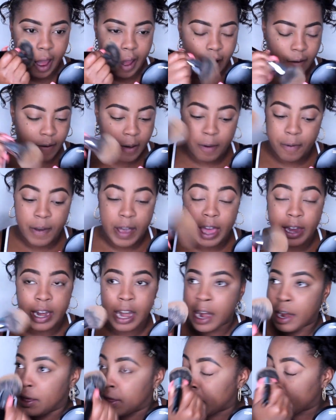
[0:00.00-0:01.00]
I haven't found
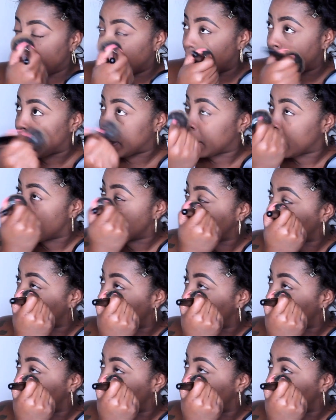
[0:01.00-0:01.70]
anything like it.